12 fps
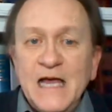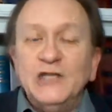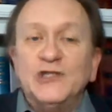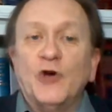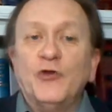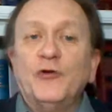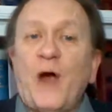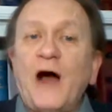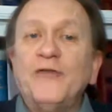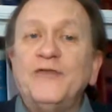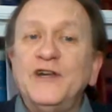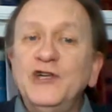So
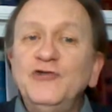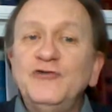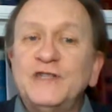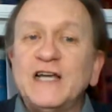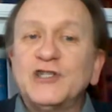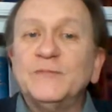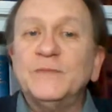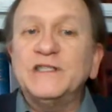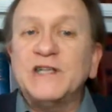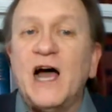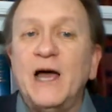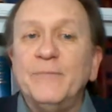throughout the New Testament
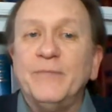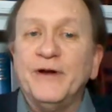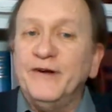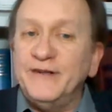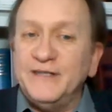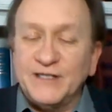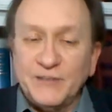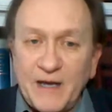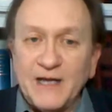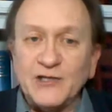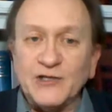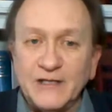time period
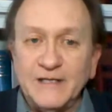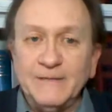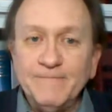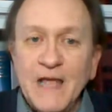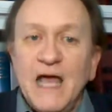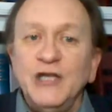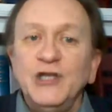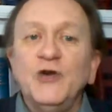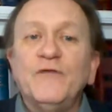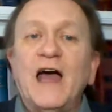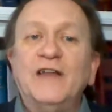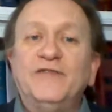especially,
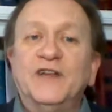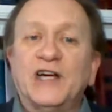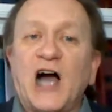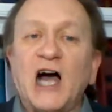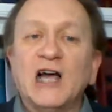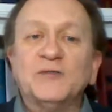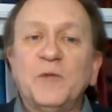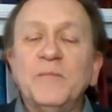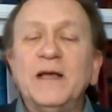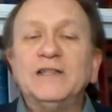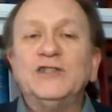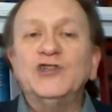you've had the gospel
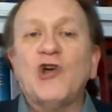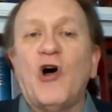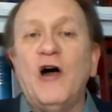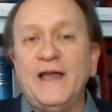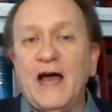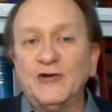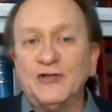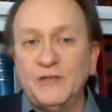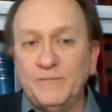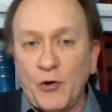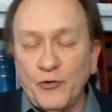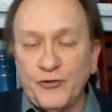message going out
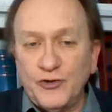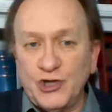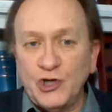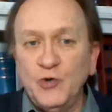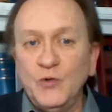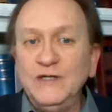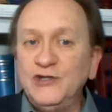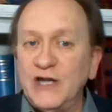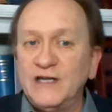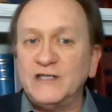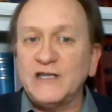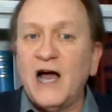to both Jew and
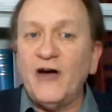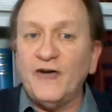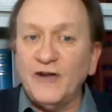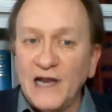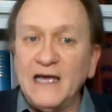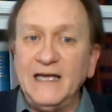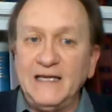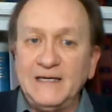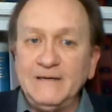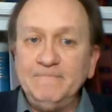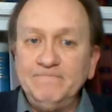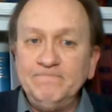Gentile alike.